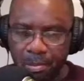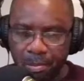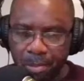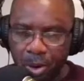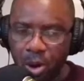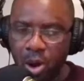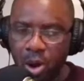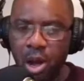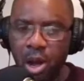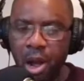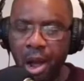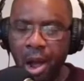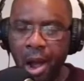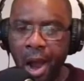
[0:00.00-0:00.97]
but
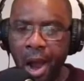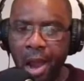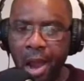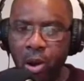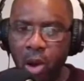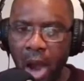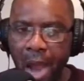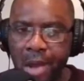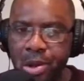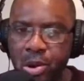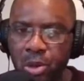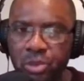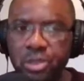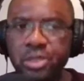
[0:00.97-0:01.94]
I
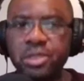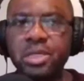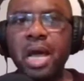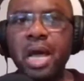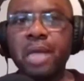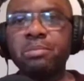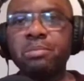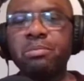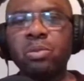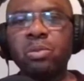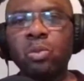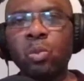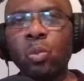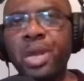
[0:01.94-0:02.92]
noticed that
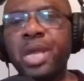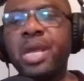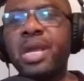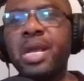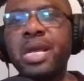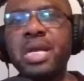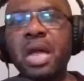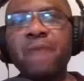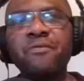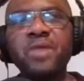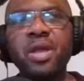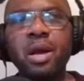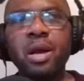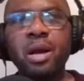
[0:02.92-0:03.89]
we in
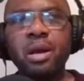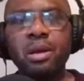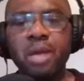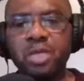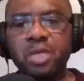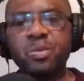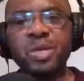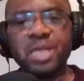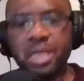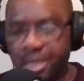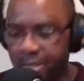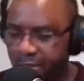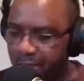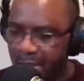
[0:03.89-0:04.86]
Africa,
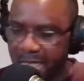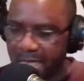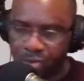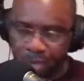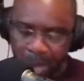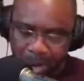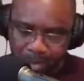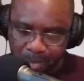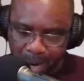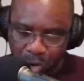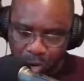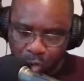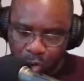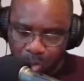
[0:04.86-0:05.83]
especially Nigeria, my
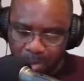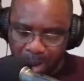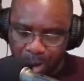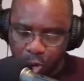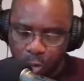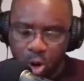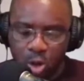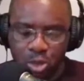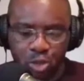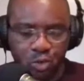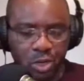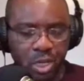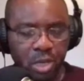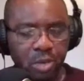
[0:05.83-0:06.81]
home
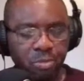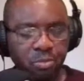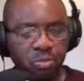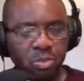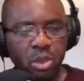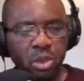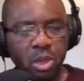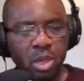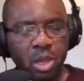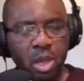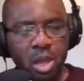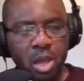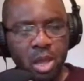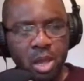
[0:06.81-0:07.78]
country,
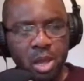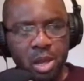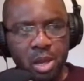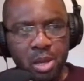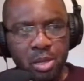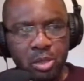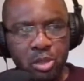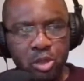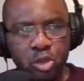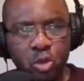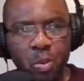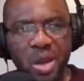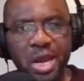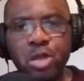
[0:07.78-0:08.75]

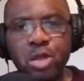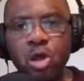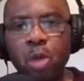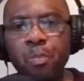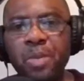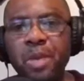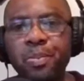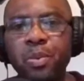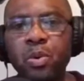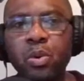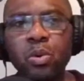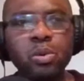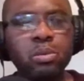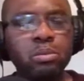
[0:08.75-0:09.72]
so many young
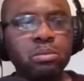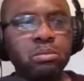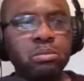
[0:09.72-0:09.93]
people